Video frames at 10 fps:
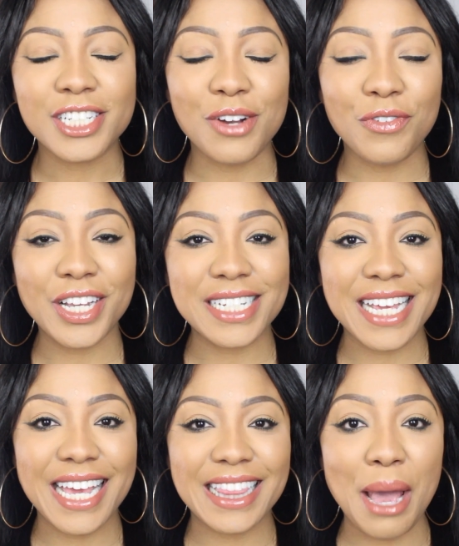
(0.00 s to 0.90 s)
Don't forget
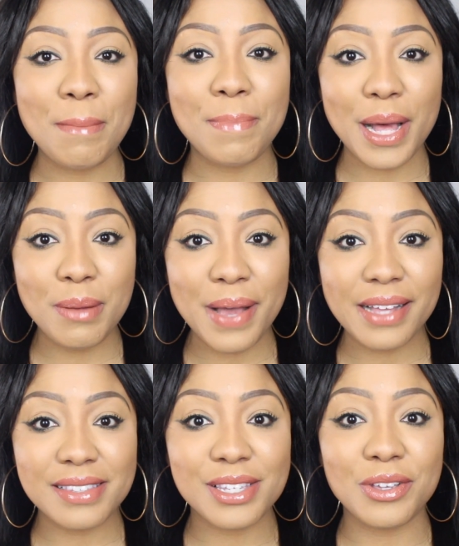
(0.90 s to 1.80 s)
to hit that bell
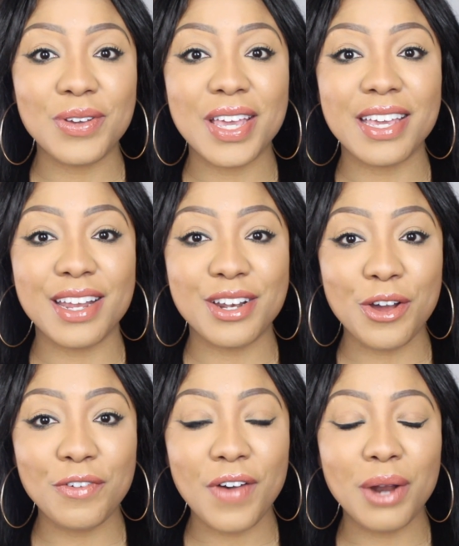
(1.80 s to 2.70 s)
button so you can get
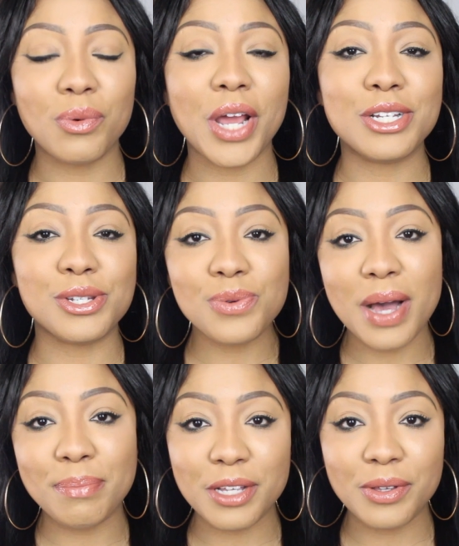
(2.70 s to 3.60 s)
notified when I do
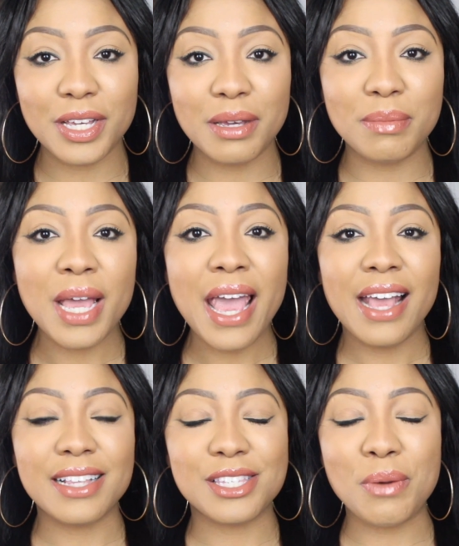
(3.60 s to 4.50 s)
upload them,
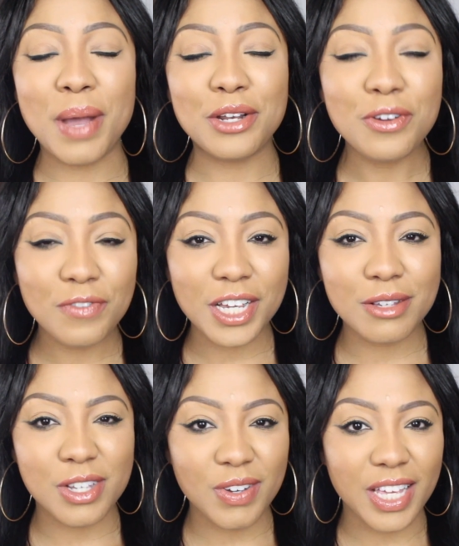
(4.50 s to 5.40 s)
and so my new
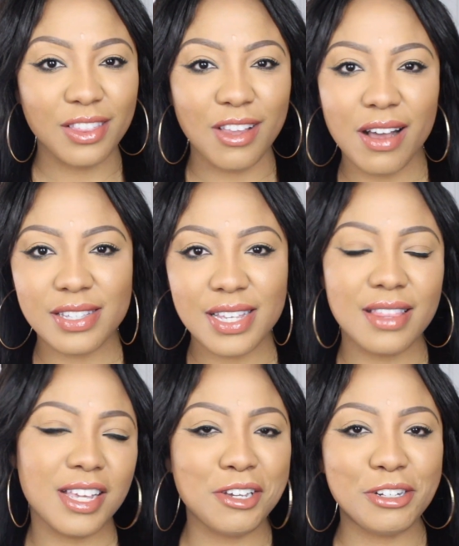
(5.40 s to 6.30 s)
videos don't get lost
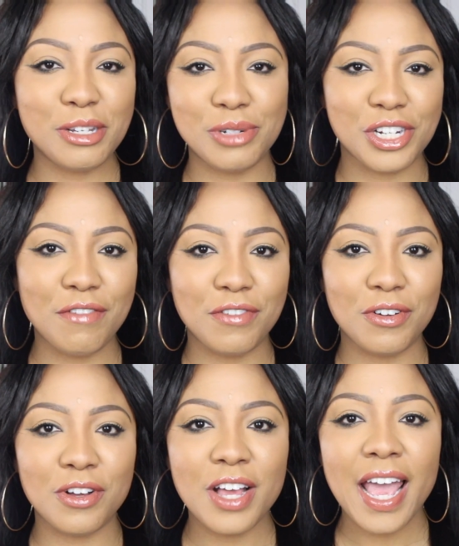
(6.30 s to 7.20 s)
in the YouTube
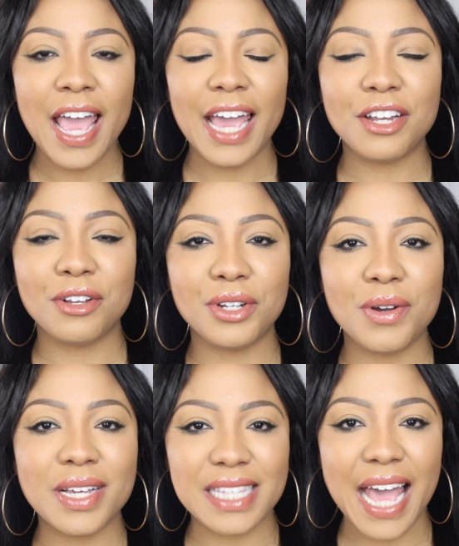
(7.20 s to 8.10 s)
shuffle, and you'll
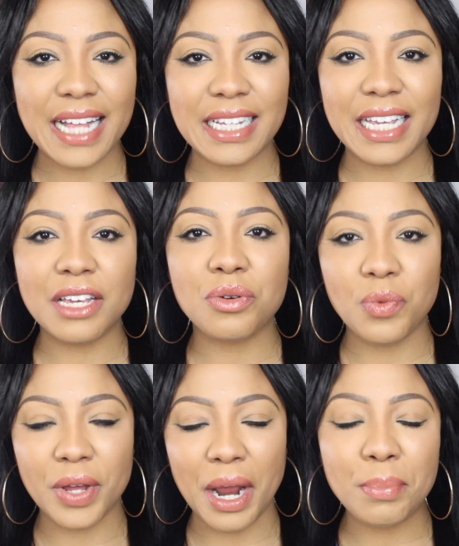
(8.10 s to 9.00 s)
know exactly
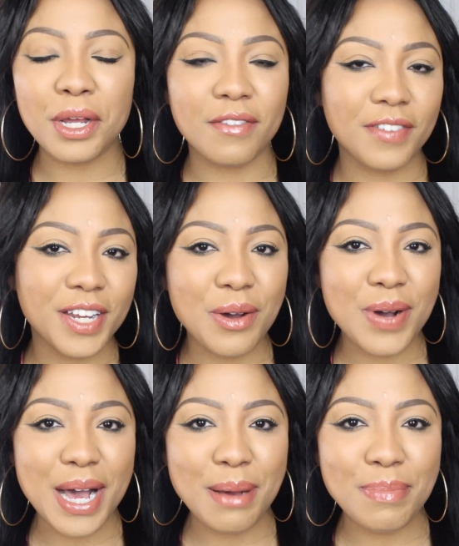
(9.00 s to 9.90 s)
when I put a video
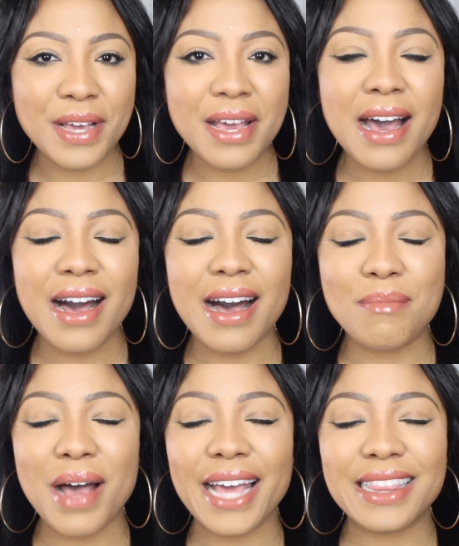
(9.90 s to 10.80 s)
up.
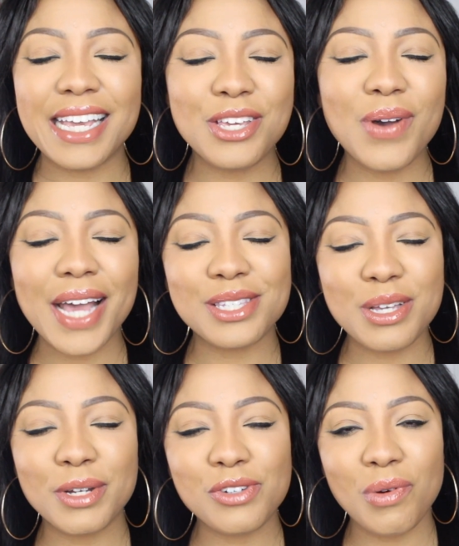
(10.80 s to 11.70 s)
I thank you guys
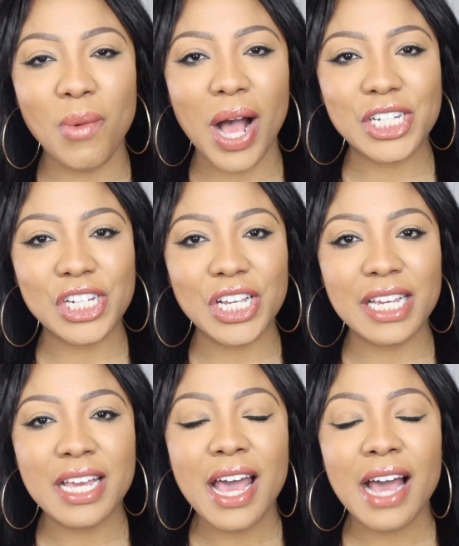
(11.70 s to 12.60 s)
so much for
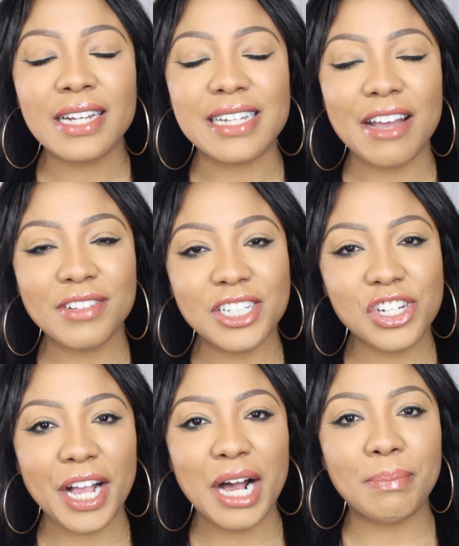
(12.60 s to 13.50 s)
watching. Definitely
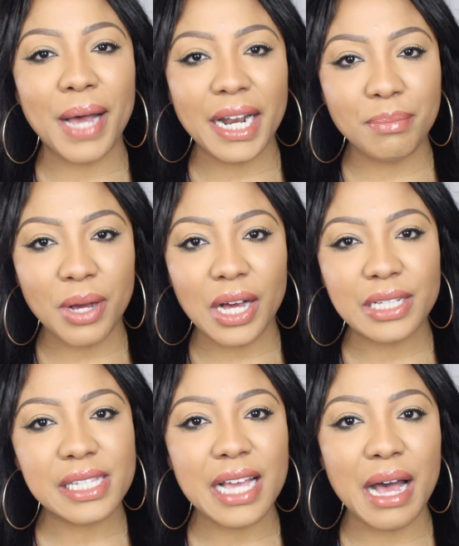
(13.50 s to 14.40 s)
check out Body
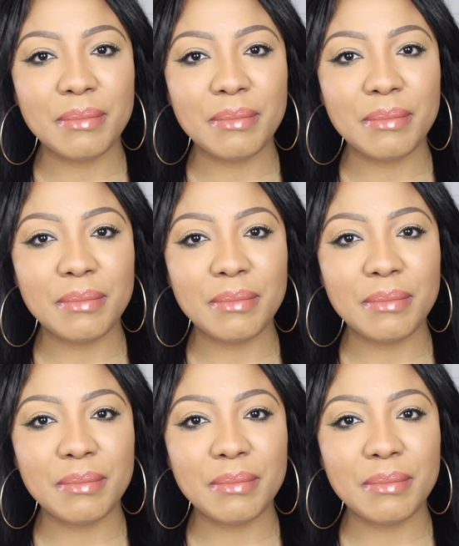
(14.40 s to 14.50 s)
Boss